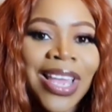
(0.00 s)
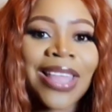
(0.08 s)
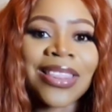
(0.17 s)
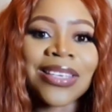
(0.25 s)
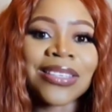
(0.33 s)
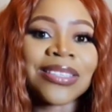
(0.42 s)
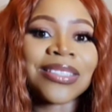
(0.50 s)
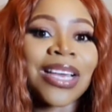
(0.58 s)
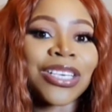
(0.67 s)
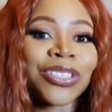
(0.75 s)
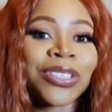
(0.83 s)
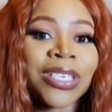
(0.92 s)
And this is
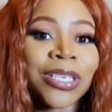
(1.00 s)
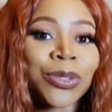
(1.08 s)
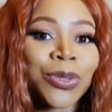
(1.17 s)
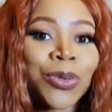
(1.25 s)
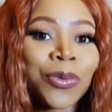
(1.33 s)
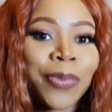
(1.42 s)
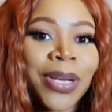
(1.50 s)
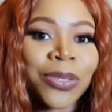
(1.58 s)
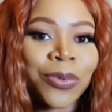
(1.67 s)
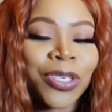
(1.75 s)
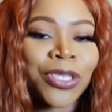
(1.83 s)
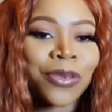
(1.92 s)
actually a
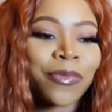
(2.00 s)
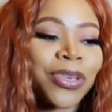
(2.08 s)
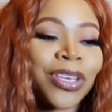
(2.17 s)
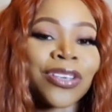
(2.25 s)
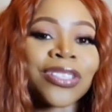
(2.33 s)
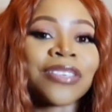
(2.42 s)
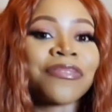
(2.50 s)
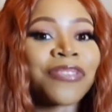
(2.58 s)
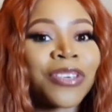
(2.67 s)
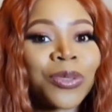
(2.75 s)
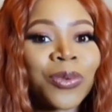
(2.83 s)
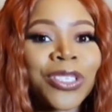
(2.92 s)
two-part question, because the
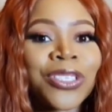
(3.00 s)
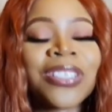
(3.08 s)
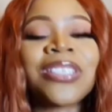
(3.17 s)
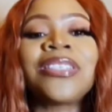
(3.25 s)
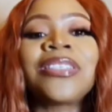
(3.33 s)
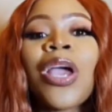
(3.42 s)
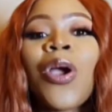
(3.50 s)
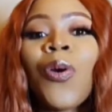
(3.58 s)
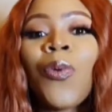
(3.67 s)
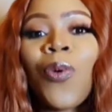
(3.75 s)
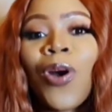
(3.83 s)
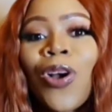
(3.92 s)
first question is
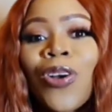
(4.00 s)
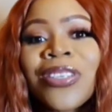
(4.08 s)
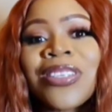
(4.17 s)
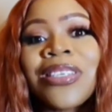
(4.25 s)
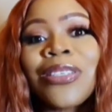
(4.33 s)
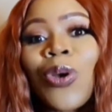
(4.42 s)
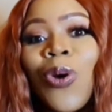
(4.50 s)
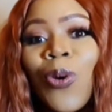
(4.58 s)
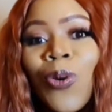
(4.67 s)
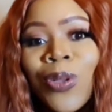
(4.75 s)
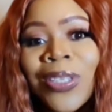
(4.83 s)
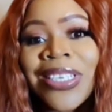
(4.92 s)
what causes
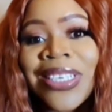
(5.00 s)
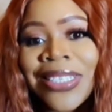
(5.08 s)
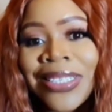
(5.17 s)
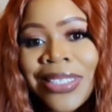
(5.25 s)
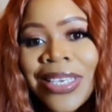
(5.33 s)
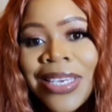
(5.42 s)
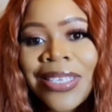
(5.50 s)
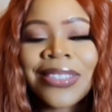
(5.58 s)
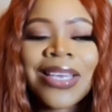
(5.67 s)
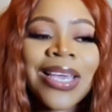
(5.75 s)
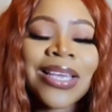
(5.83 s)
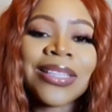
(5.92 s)
hole in
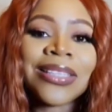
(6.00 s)
teeth.